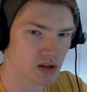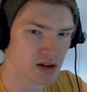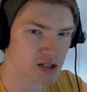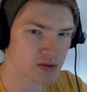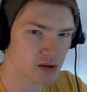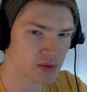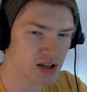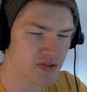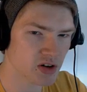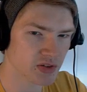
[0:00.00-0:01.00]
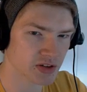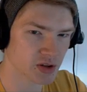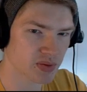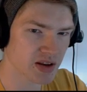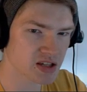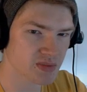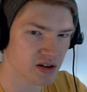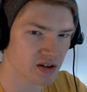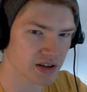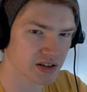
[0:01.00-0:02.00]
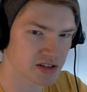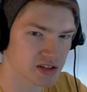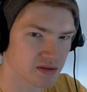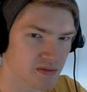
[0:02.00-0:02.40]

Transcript: It's becoming difficult now to please my audience.